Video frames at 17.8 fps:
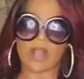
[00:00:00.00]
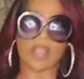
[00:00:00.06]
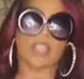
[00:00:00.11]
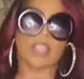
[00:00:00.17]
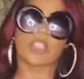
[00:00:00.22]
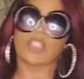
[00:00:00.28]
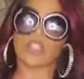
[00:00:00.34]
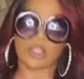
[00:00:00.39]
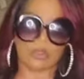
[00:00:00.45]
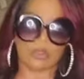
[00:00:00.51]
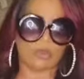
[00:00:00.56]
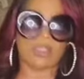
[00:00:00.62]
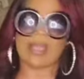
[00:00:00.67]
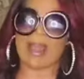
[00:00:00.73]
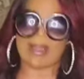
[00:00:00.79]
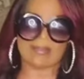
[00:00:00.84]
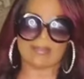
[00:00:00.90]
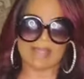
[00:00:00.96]
fucking
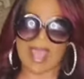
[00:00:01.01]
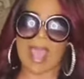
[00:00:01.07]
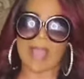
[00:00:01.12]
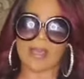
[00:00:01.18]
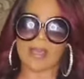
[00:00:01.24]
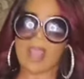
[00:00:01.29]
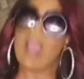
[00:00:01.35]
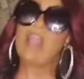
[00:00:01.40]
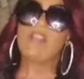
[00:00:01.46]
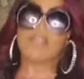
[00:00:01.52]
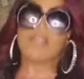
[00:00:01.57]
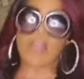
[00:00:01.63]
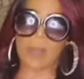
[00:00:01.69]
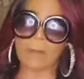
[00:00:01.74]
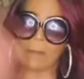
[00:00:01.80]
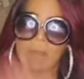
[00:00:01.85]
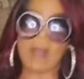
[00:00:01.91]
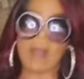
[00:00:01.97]
shoes like that.
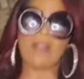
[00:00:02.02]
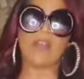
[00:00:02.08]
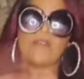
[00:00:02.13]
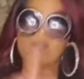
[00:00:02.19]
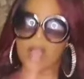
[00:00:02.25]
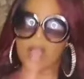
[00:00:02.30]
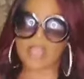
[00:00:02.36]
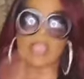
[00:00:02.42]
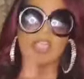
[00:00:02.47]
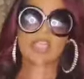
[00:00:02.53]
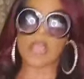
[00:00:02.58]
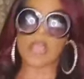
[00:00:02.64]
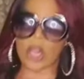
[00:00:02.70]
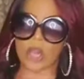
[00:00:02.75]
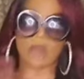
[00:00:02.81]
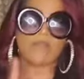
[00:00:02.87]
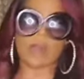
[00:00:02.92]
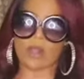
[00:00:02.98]
The motherfucking
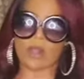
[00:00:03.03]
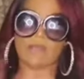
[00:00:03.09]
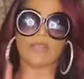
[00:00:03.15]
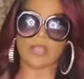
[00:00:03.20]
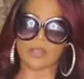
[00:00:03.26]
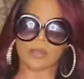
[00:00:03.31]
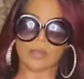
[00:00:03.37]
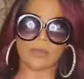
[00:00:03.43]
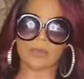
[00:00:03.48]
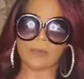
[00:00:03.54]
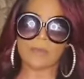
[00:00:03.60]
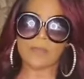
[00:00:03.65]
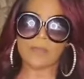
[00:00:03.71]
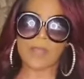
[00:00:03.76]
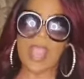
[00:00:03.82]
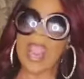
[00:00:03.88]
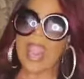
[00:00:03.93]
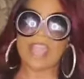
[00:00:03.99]
nerve of you.
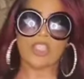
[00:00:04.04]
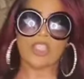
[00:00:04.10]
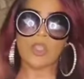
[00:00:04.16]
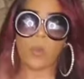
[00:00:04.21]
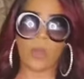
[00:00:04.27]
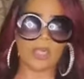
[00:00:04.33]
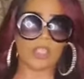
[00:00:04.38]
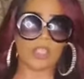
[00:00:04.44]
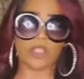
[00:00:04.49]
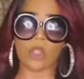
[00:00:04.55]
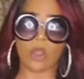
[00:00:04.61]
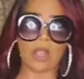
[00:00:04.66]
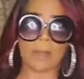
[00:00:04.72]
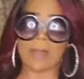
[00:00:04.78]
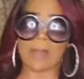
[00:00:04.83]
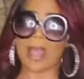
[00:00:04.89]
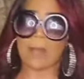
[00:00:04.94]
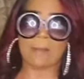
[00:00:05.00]
And you want to
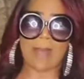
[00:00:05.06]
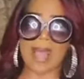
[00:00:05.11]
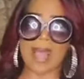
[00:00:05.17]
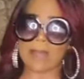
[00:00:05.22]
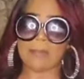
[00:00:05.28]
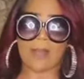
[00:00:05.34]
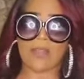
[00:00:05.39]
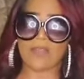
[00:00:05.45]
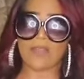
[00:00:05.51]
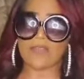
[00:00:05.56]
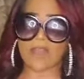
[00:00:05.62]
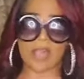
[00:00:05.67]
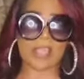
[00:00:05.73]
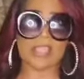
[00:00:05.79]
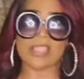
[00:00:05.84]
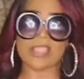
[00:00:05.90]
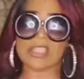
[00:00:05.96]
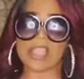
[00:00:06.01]
talk about my
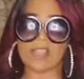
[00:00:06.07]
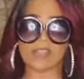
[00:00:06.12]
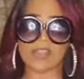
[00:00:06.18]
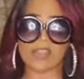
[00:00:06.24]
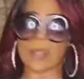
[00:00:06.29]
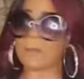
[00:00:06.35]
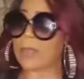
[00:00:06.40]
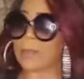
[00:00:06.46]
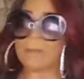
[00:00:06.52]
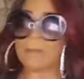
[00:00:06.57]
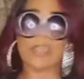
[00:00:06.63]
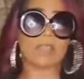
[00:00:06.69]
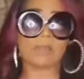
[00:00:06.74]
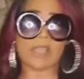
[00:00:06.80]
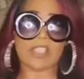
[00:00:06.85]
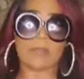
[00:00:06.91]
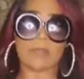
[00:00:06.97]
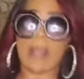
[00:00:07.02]
motherfucking sense,
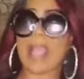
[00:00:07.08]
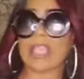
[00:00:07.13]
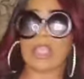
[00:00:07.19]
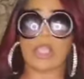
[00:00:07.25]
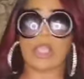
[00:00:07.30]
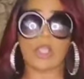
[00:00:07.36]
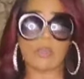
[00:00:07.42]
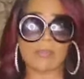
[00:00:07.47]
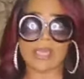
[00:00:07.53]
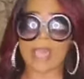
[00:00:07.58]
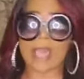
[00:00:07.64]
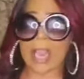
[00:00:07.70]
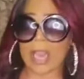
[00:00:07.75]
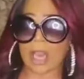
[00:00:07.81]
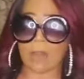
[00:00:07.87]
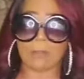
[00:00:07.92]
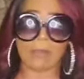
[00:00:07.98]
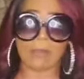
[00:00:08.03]
bitch, my human
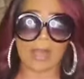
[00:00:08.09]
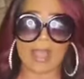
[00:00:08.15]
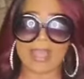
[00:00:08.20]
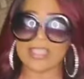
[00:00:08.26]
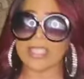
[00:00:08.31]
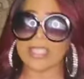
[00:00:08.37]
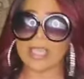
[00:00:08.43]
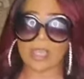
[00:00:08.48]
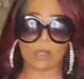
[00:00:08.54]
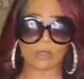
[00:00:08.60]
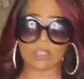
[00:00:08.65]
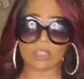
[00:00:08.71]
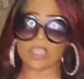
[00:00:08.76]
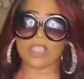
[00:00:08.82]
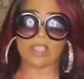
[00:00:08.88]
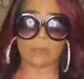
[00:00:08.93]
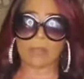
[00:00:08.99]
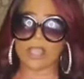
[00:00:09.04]
hair blend
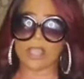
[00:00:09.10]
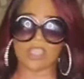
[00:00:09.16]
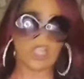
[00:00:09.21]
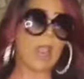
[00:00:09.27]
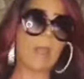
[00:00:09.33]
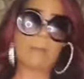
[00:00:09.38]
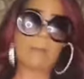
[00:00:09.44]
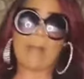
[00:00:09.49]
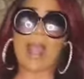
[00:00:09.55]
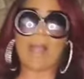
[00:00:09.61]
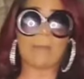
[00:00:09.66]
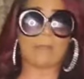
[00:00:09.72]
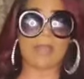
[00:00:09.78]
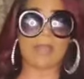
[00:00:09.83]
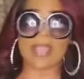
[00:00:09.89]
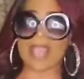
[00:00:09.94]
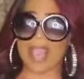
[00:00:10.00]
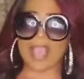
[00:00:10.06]
gildas, bitch, my
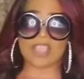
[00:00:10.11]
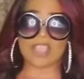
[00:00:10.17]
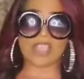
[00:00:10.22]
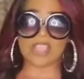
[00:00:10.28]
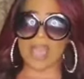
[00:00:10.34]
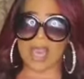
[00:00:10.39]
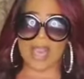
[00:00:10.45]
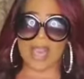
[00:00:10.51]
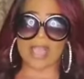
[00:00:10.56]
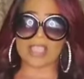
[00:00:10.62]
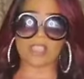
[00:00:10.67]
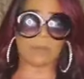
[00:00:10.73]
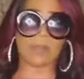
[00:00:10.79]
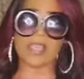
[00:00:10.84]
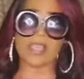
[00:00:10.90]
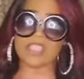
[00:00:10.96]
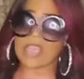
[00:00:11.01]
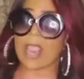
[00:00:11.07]
big ass shades,
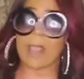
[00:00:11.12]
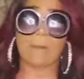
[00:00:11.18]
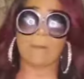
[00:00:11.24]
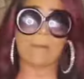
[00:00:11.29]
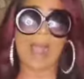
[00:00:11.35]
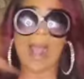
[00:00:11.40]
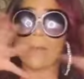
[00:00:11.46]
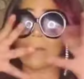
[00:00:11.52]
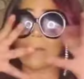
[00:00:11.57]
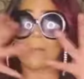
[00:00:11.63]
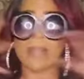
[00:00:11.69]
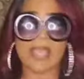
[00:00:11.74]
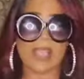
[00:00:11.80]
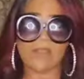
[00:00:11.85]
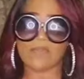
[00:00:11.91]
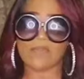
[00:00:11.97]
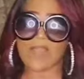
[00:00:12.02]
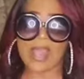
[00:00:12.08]
bitch, and my
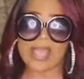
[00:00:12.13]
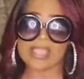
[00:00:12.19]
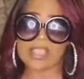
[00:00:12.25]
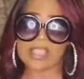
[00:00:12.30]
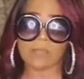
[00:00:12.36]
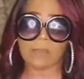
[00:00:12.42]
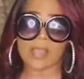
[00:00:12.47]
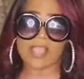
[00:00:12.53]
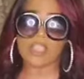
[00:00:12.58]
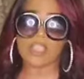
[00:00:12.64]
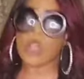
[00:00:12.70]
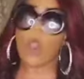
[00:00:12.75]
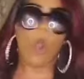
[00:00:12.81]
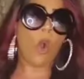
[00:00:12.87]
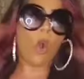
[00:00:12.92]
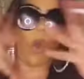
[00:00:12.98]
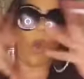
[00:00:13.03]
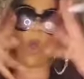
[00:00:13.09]
big face, bitch.
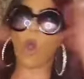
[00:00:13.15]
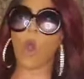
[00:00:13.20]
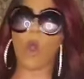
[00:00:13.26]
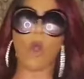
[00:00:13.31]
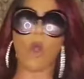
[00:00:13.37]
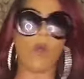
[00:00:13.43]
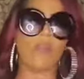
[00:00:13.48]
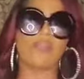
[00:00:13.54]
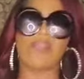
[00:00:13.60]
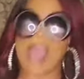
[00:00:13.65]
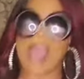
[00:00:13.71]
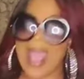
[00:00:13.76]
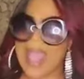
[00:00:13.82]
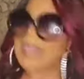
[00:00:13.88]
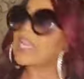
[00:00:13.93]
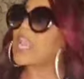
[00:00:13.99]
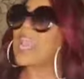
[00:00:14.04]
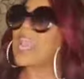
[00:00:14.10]
All
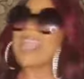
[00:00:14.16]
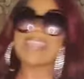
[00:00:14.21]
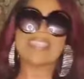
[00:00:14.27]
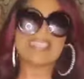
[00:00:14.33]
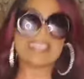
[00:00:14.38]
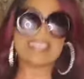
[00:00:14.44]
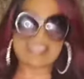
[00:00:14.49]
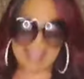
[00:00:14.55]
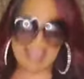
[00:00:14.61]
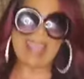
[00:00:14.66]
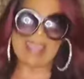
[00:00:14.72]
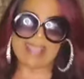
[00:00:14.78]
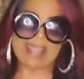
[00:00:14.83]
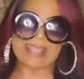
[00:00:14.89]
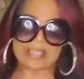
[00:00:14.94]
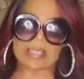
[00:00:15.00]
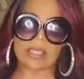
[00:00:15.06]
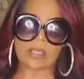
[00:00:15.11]
that
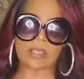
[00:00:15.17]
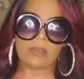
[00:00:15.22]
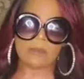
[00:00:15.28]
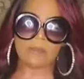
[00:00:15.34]
said,